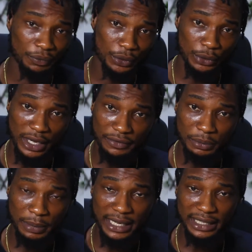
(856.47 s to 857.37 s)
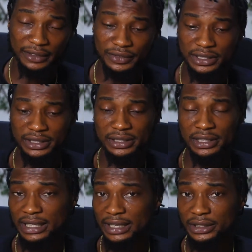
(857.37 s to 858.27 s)
You have to buy NFTs,
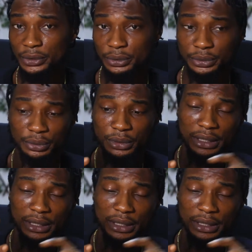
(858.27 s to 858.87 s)
like I told you,